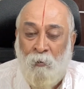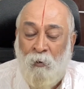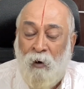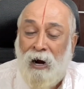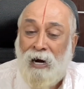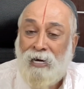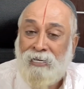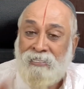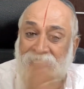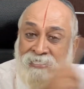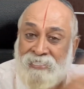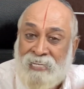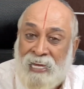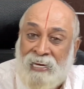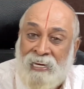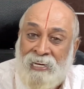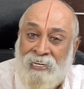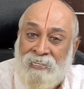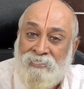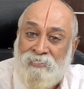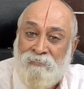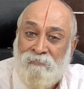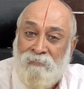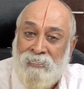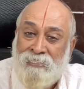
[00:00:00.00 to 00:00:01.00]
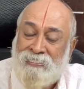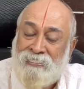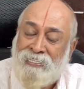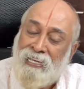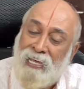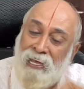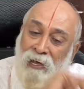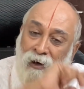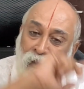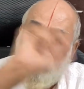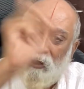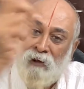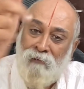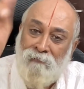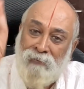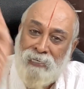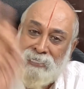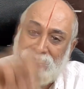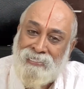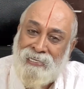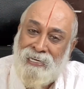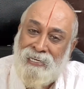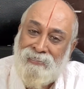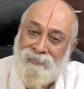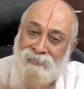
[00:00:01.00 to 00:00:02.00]
What saints will say
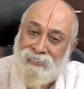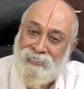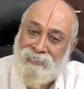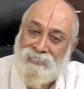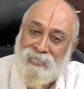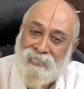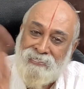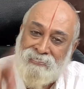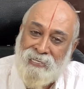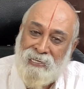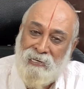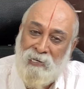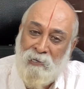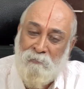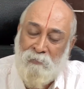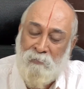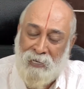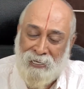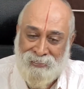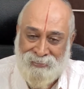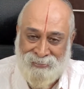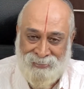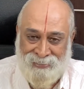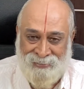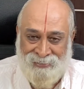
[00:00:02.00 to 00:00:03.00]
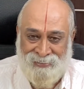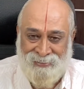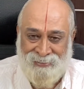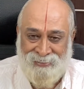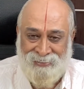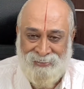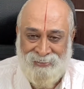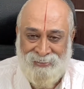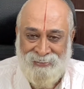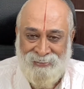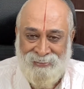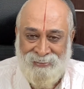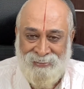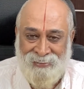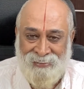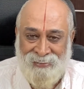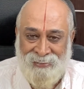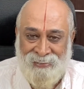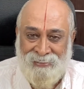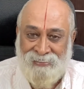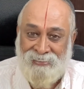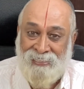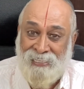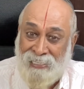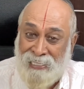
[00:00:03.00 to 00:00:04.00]
always, death is a celebration.
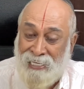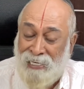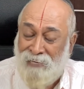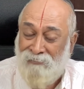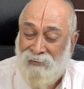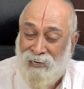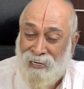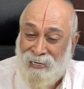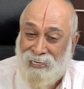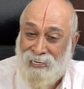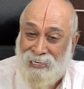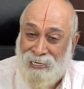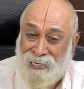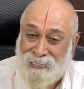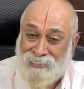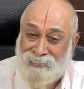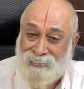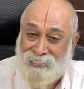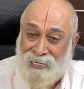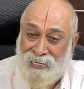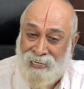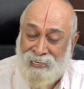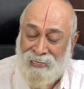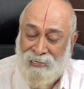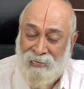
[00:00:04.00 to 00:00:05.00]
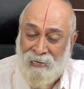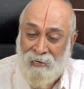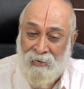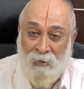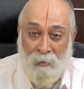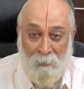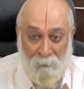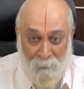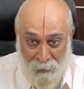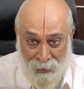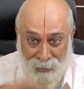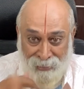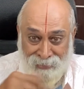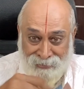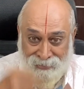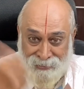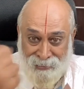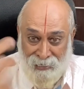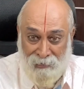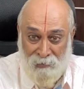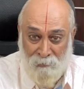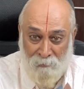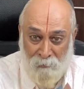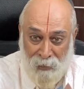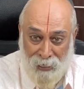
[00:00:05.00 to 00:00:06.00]
The evil here said,
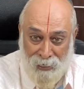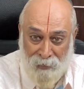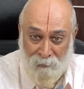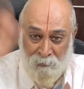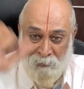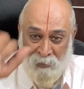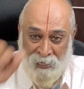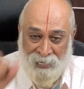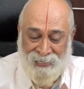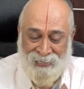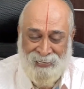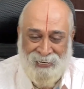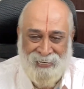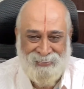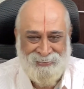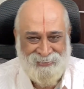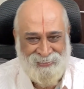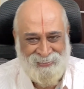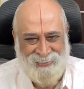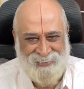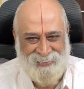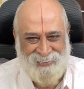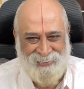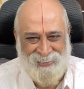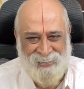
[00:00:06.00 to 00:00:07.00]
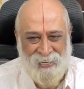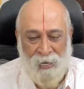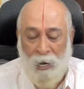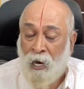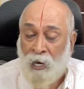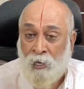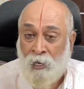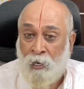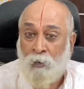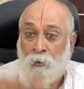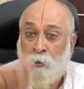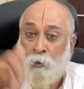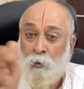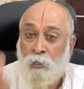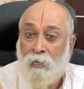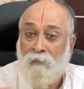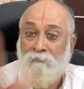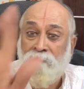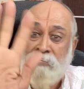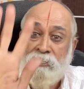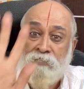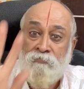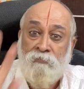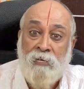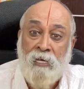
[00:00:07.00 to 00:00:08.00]
please celebrate my death, on
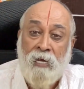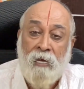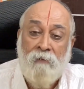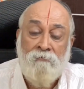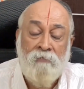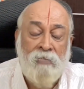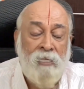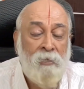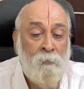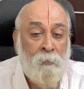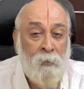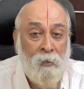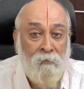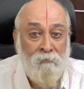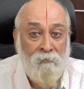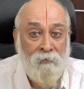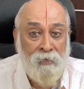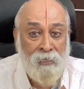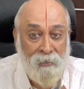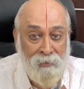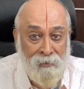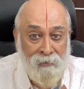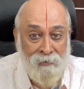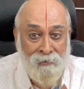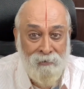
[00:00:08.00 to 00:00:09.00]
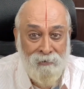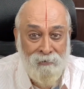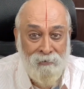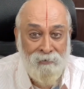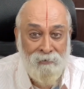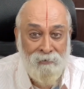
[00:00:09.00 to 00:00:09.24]
account of which we have Deepavali.